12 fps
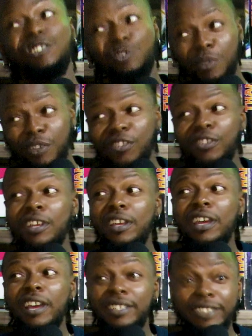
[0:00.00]
well,
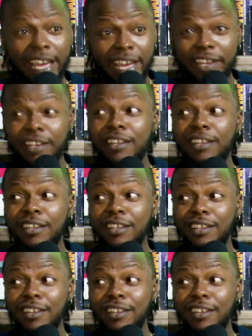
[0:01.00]
and then